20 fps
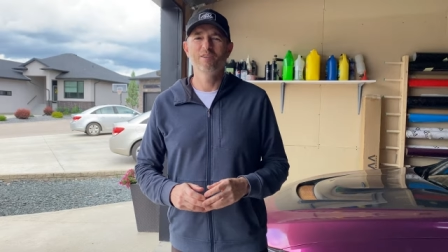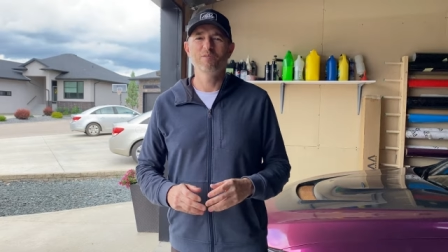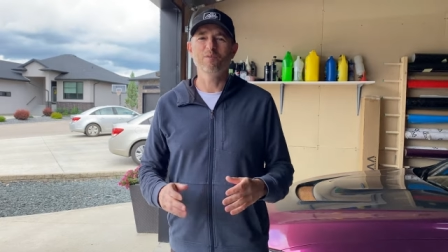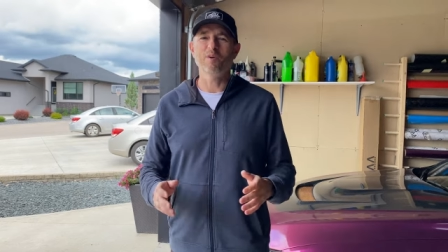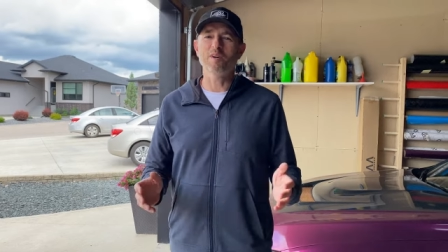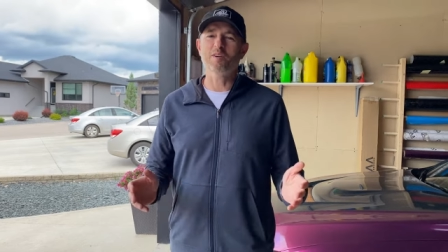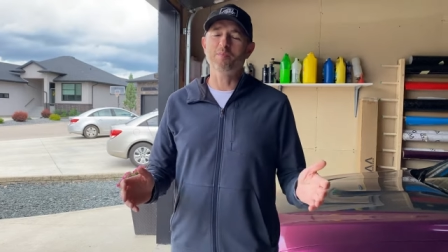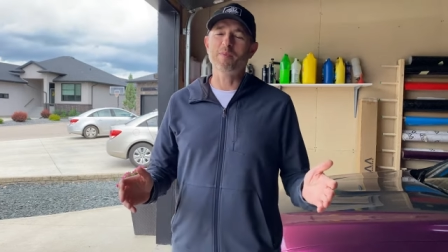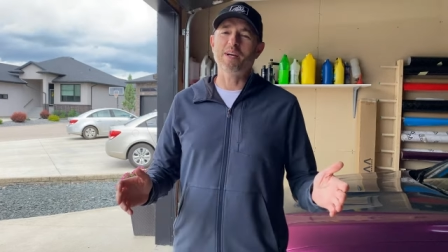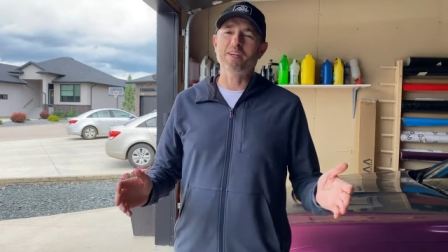
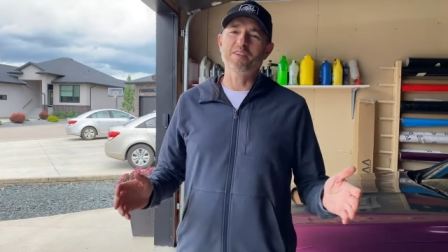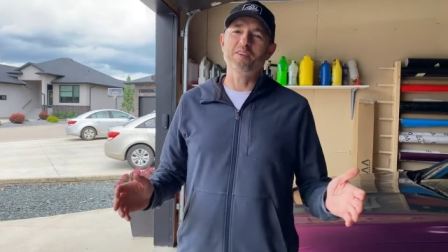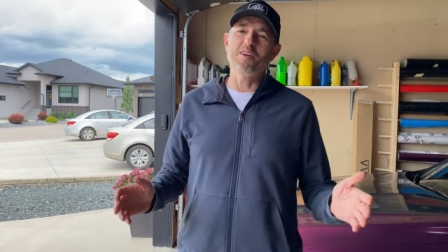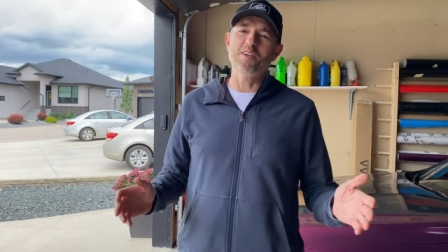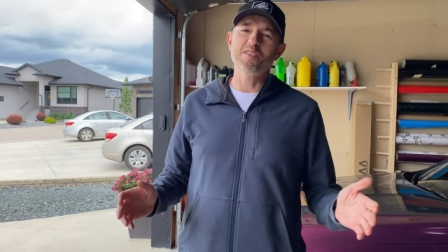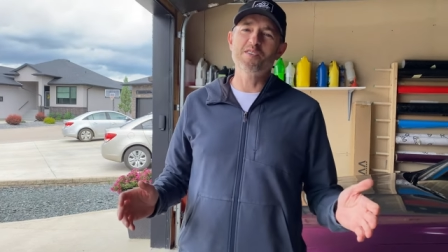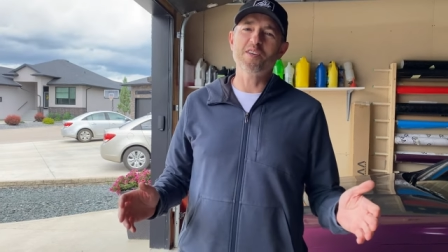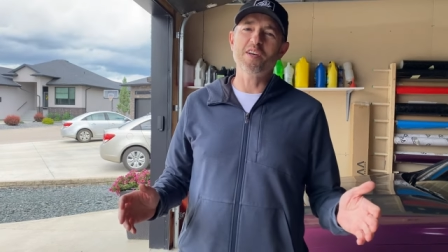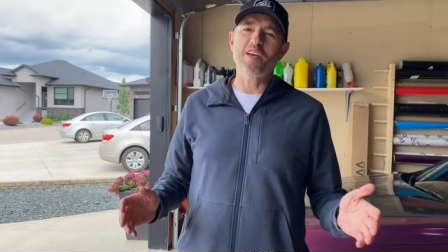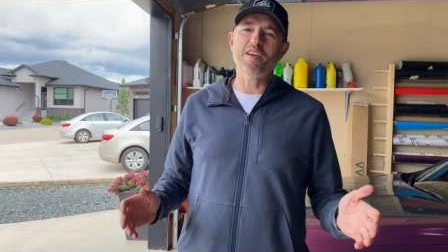Welcome back to
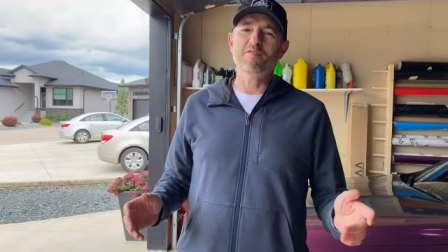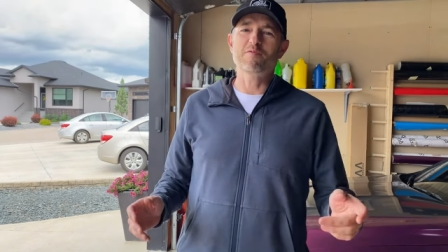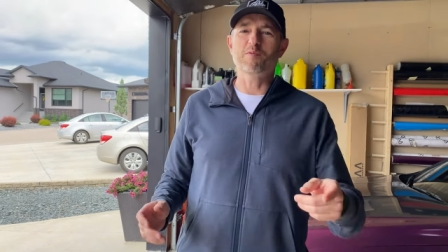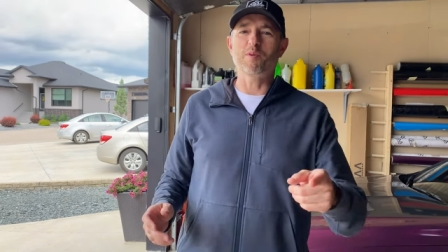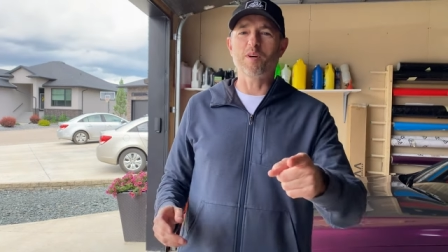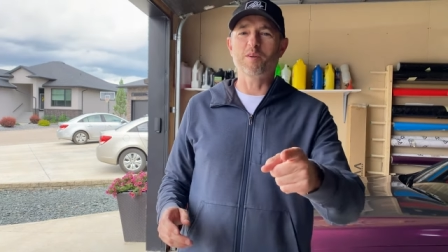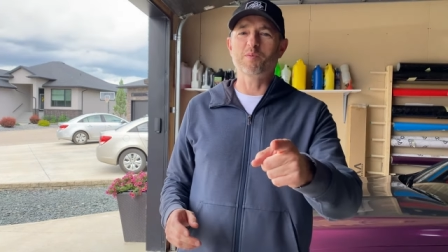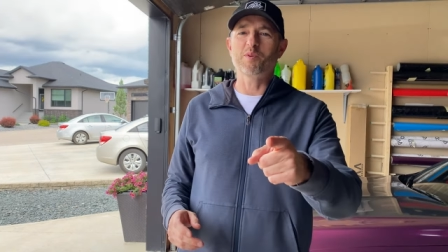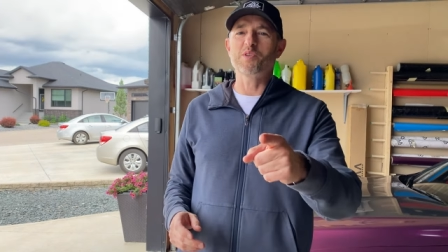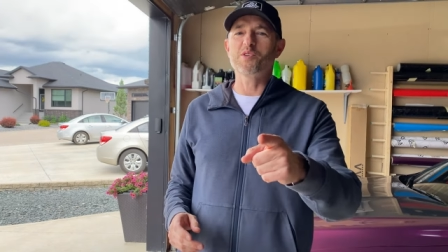Don's Life.
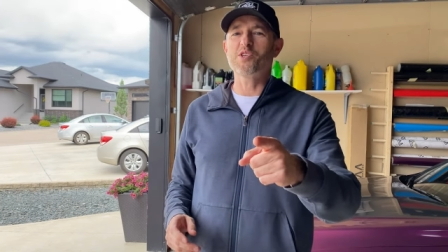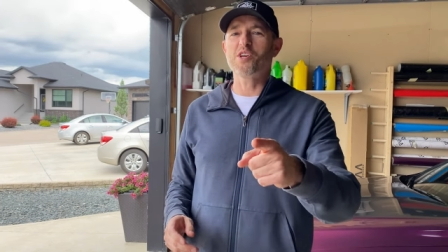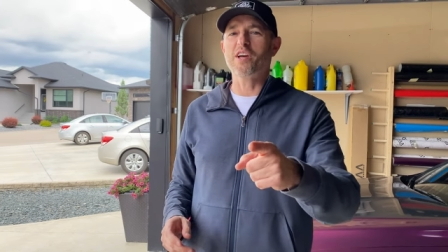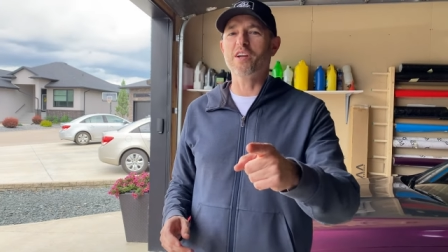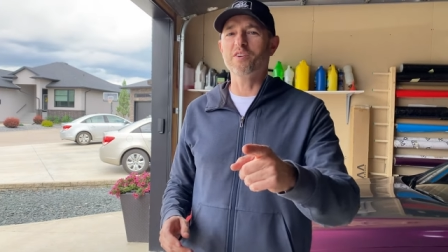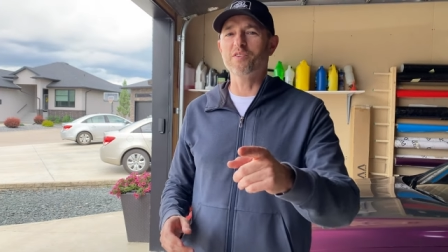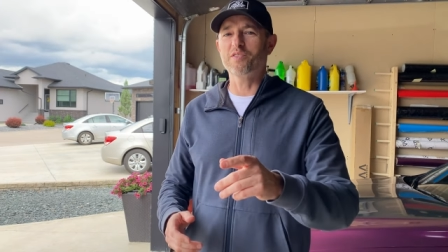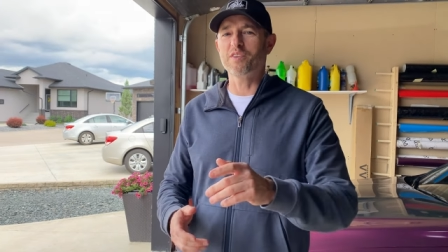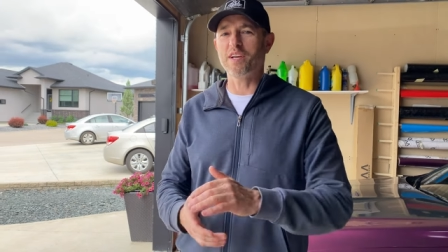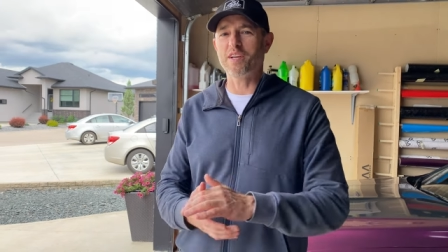Welcome to the
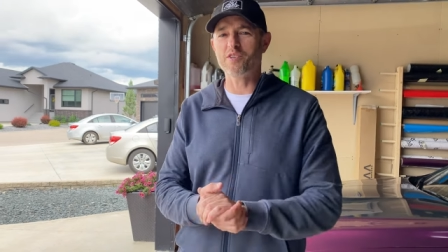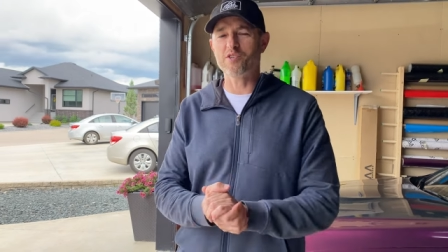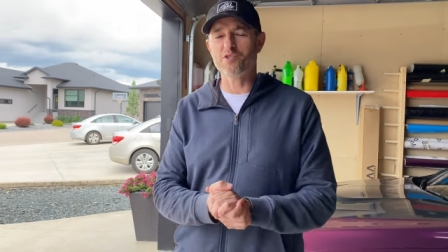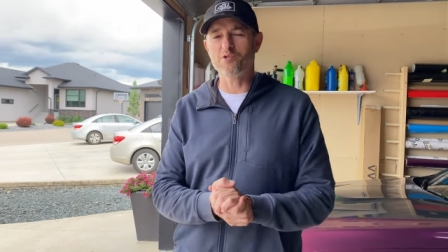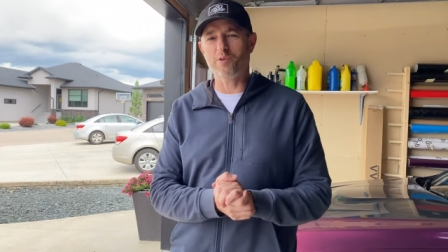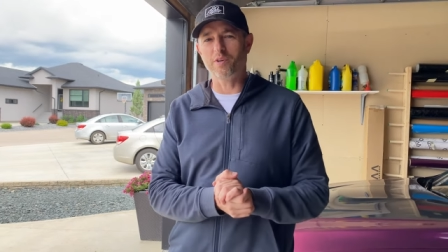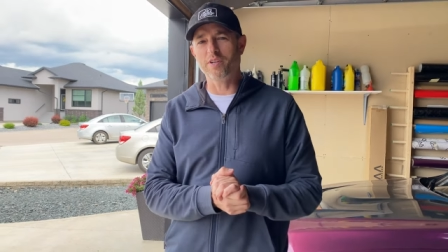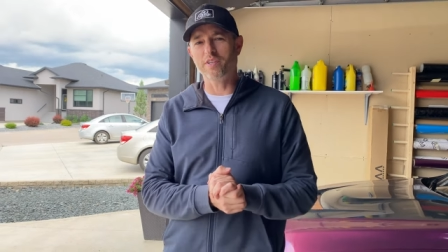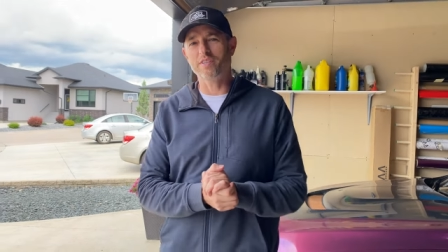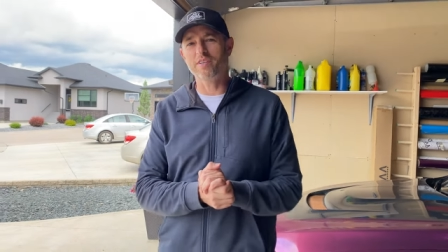channel. Thanks for
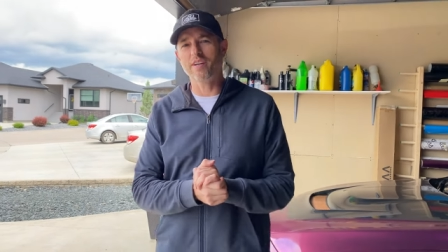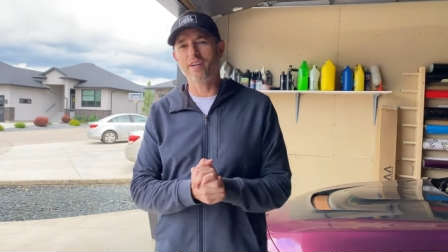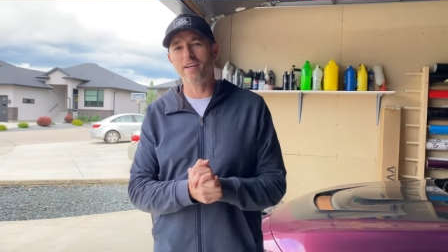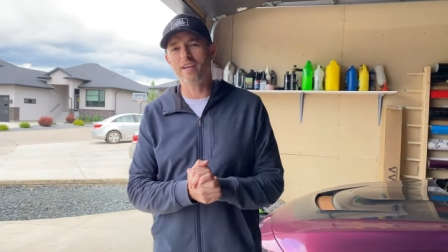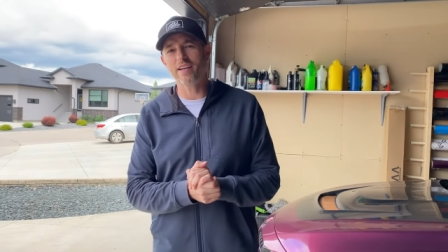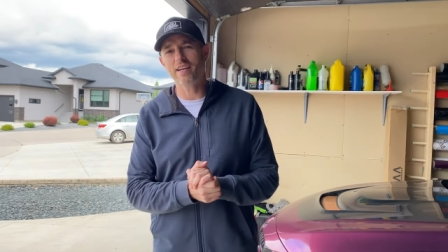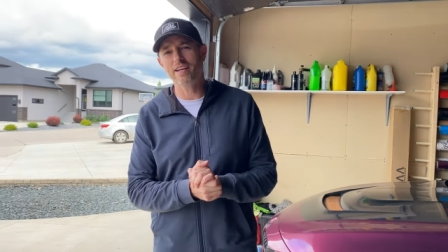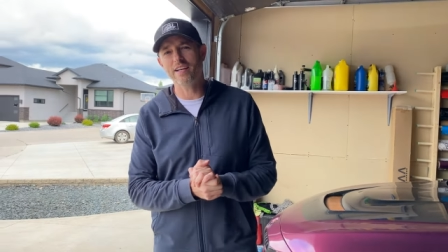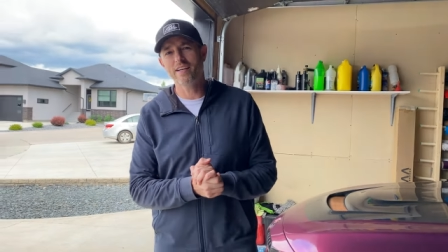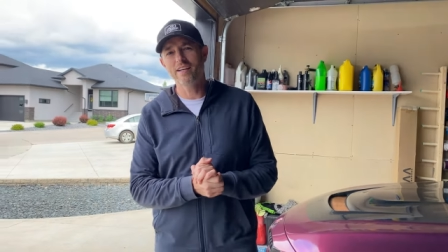joining
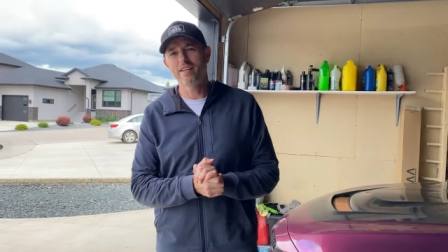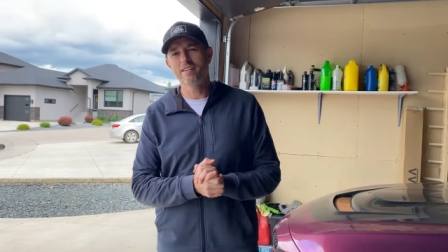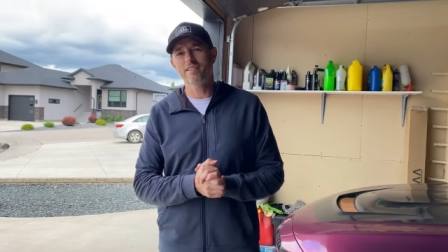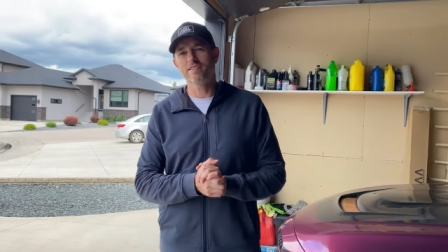today.